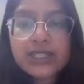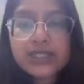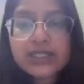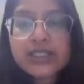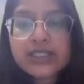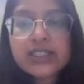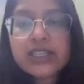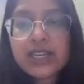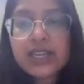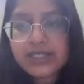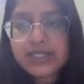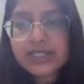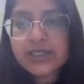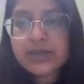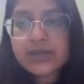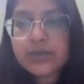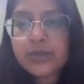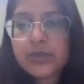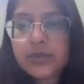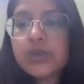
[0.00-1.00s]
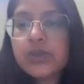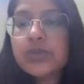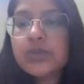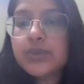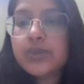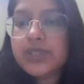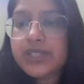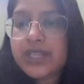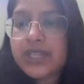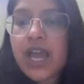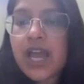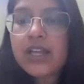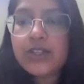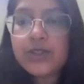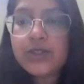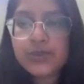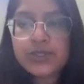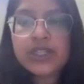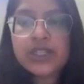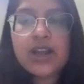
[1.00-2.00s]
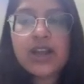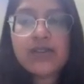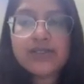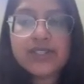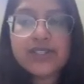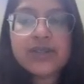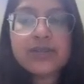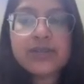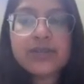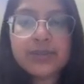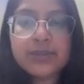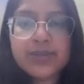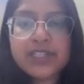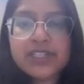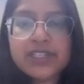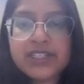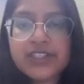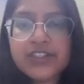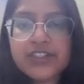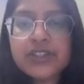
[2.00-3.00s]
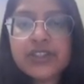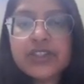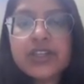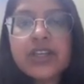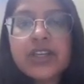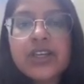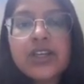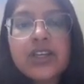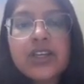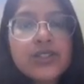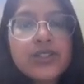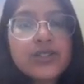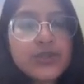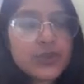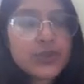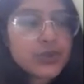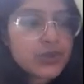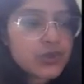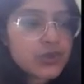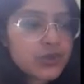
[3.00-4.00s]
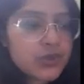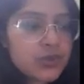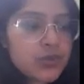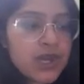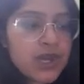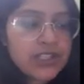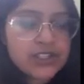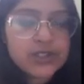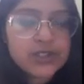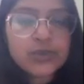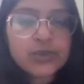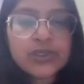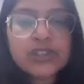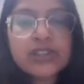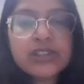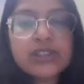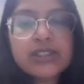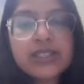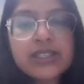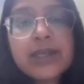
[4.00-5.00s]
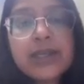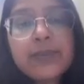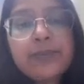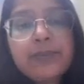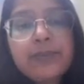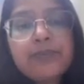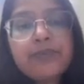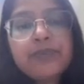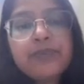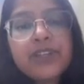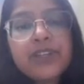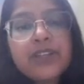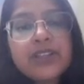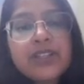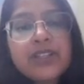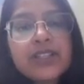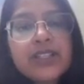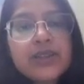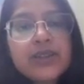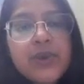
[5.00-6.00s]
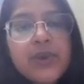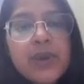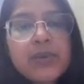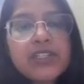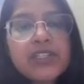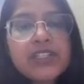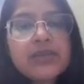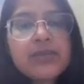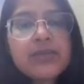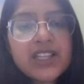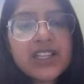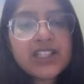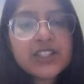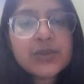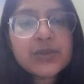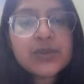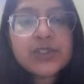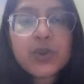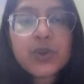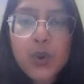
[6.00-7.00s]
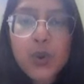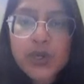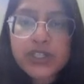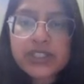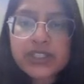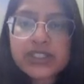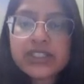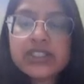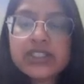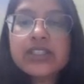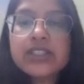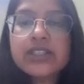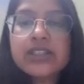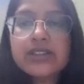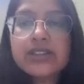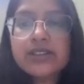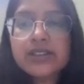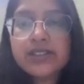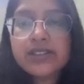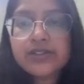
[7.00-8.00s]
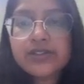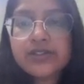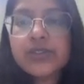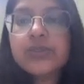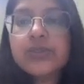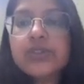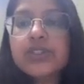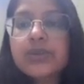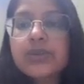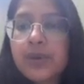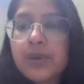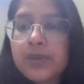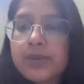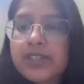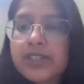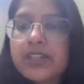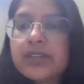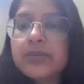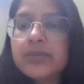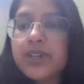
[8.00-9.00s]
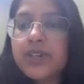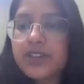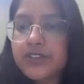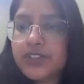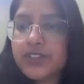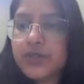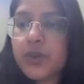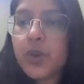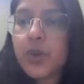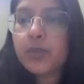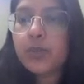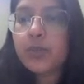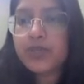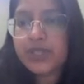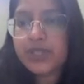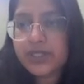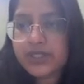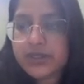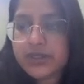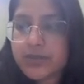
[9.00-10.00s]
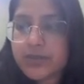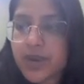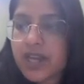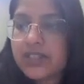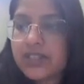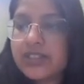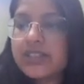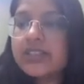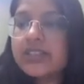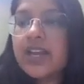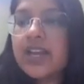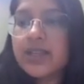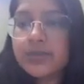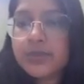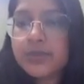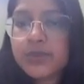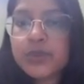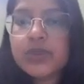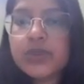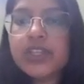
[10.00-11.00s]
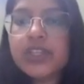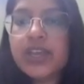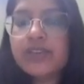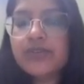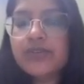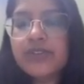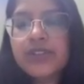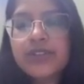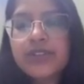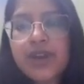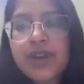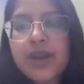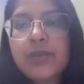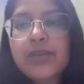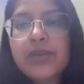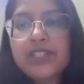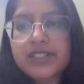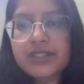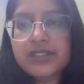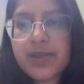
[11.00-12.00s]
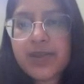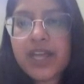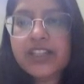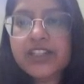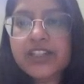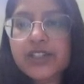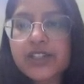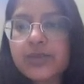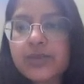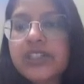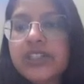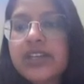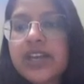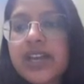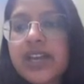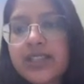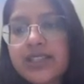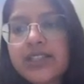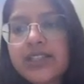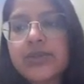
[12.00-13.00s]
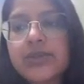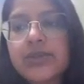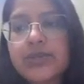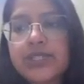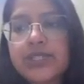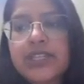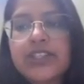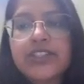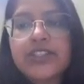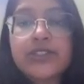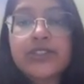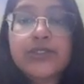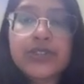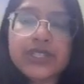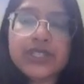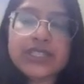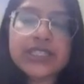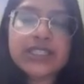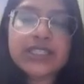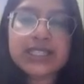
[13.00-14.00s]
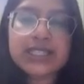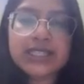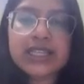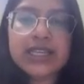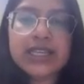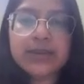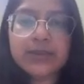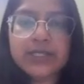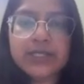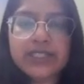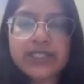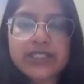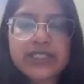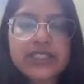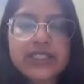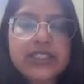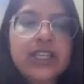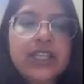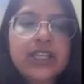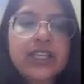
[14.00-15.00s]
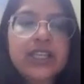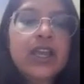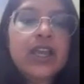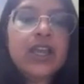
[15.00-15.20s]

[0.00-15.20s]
done in the EIA report with the actual after implementation. So Q matches with 3. Then environmental management auditing reviews the public and private corporate pattern and program for environmental management and the associated risks and liabilities.